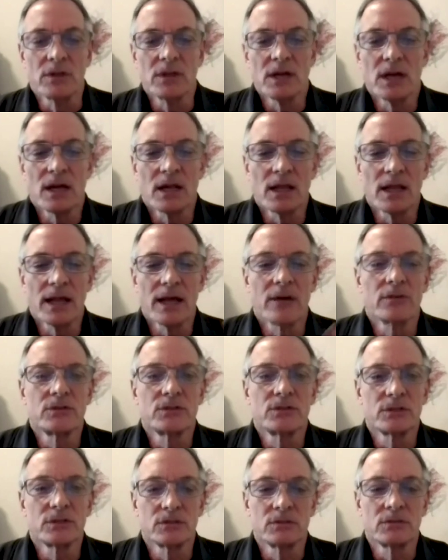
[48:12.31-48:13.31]
They're not
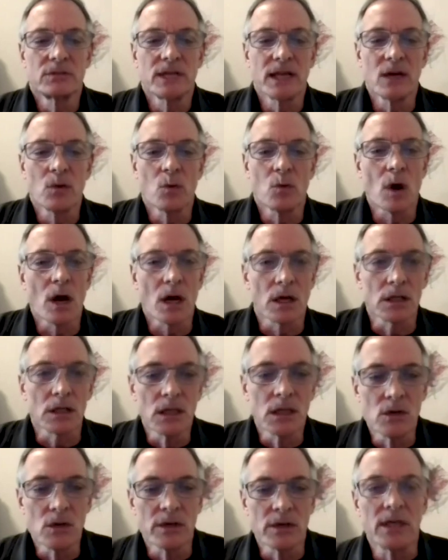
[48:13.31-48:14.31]
allowed to take a walk
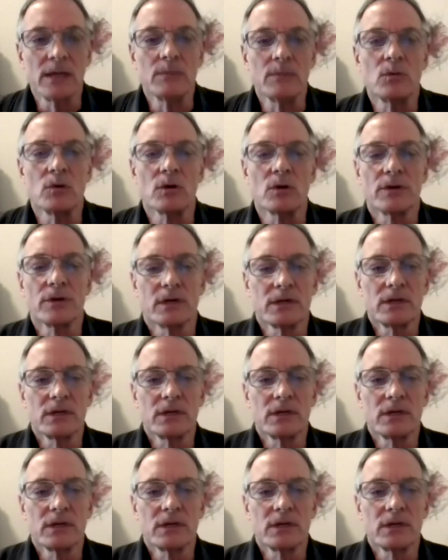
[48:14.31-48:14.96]
alone anymore.